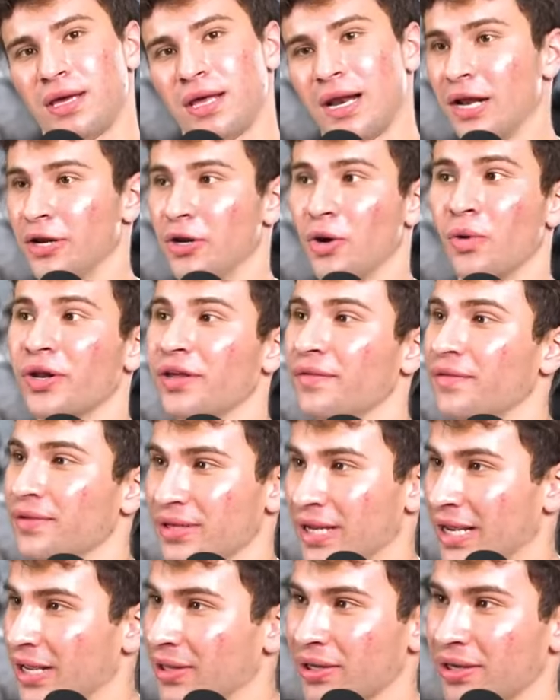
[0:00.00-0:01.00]
And I don't
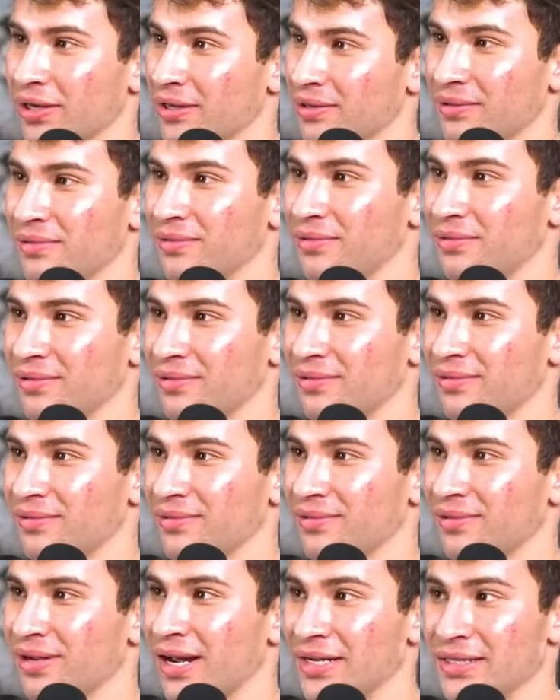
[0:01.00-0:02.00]
even daily it. Yeah.
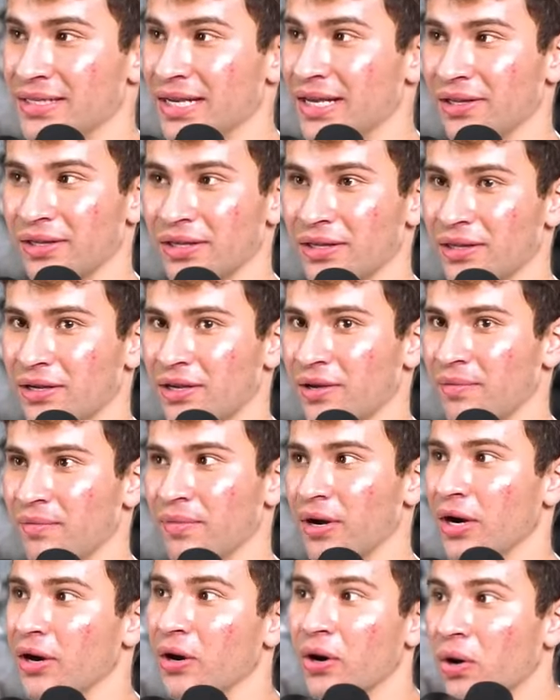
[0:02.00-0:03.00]
I daily the
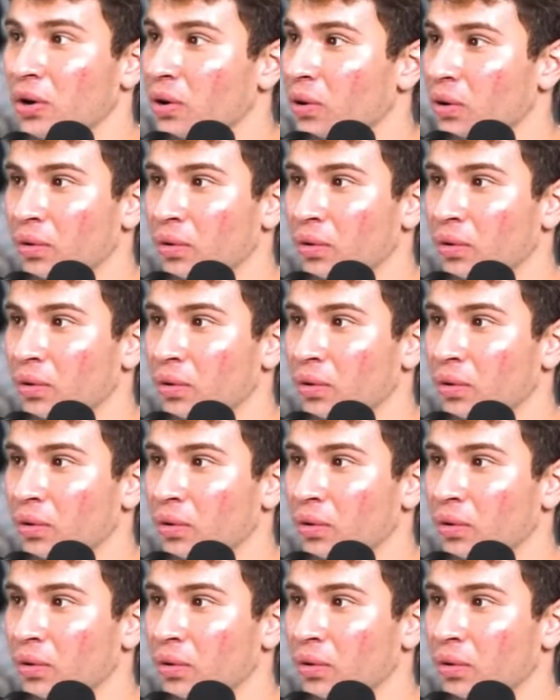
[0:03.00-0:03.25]
Camaro